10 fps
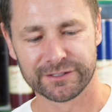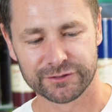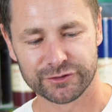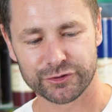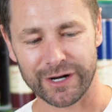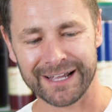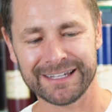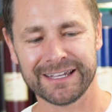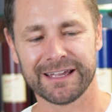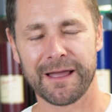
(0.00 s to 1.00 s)

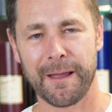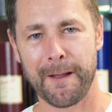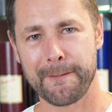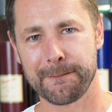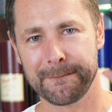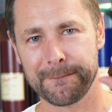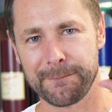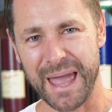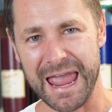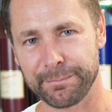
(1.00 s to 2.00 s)
try
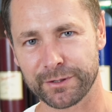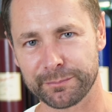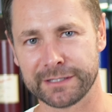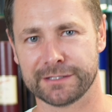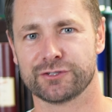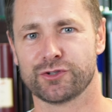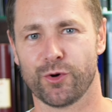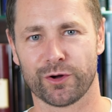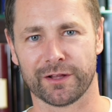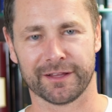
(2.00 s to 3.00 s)
peppermint
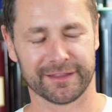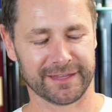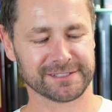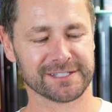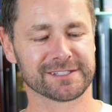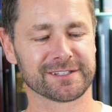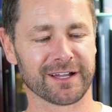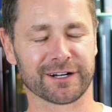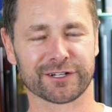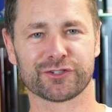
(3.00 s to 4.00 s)
chocolate. This is
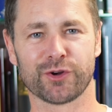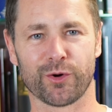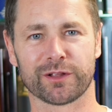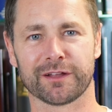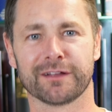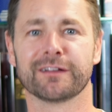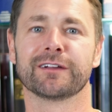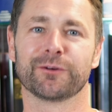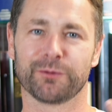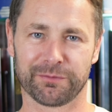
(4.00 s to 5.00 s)
dark chocolate
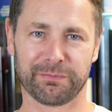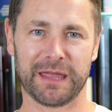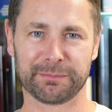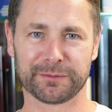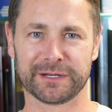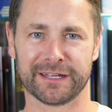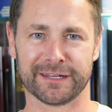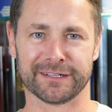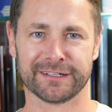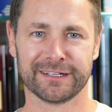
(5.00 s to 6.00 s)
with peppermint in it.